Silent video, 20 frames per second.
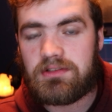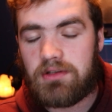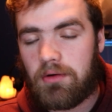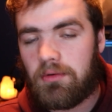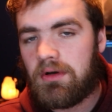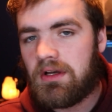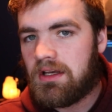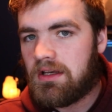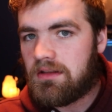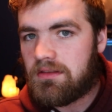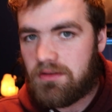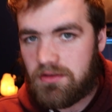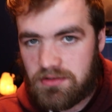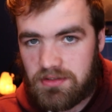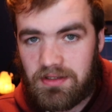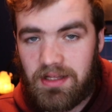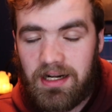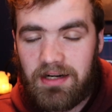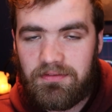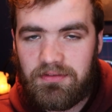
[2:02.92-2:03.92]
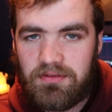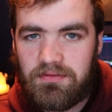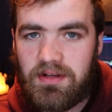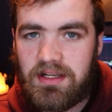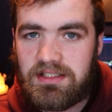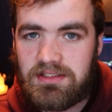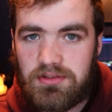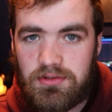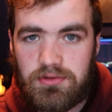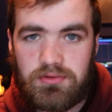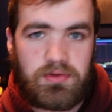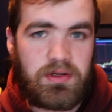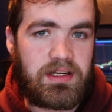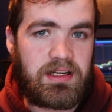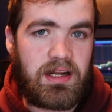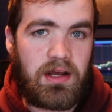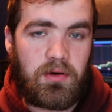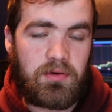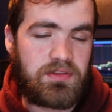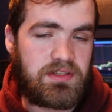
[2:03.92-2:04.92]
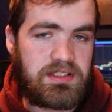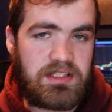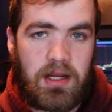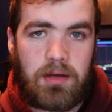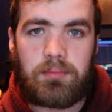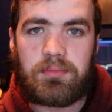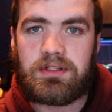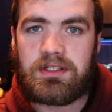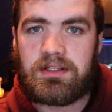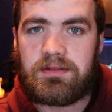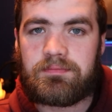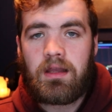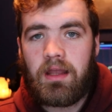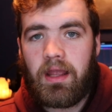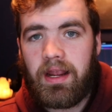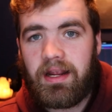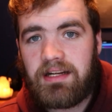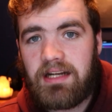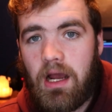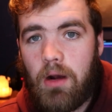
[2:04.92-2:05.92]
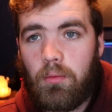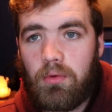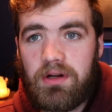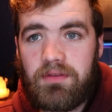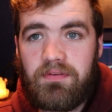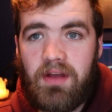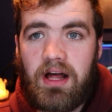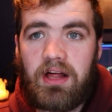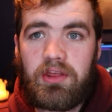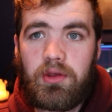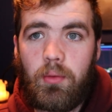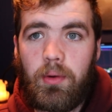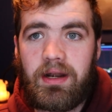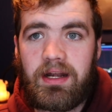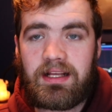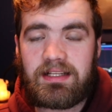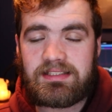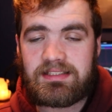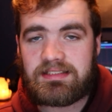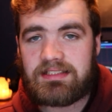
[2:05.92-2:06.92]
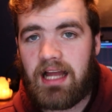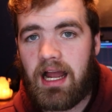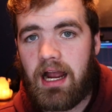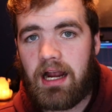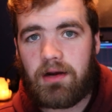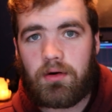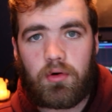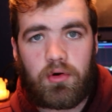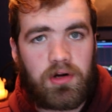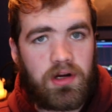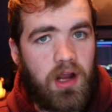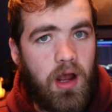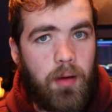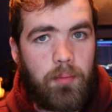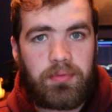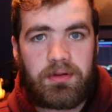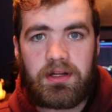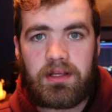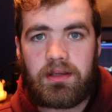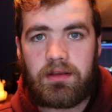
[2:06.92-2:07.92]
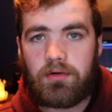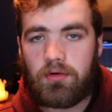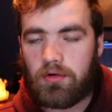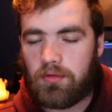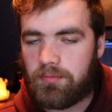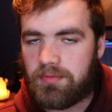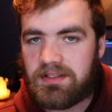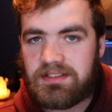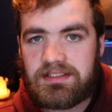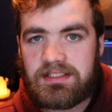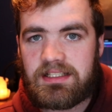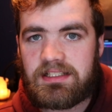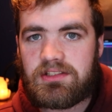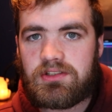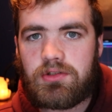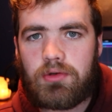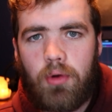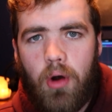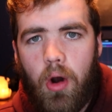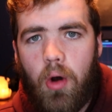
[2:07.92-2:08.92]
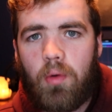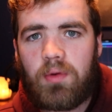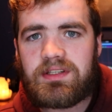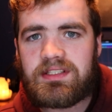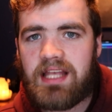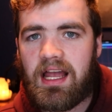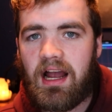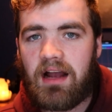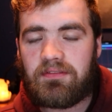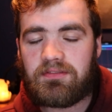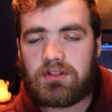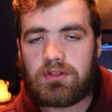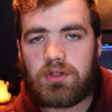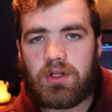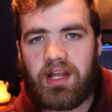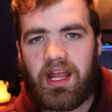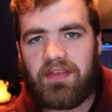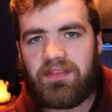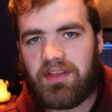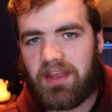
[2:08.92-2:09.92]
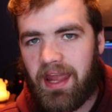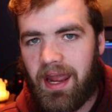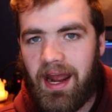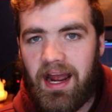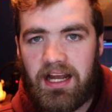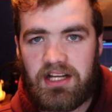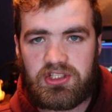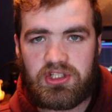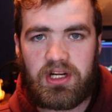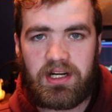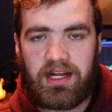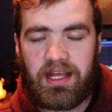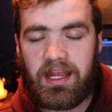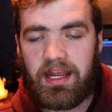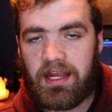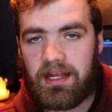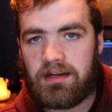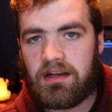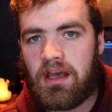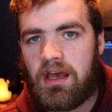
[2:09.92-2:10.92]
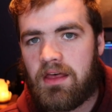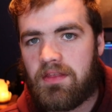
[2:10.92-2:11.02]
So there's a lot of investors right now in this company. And now when evaluating a stock or a company or a business, you always have to look at the cash on hand.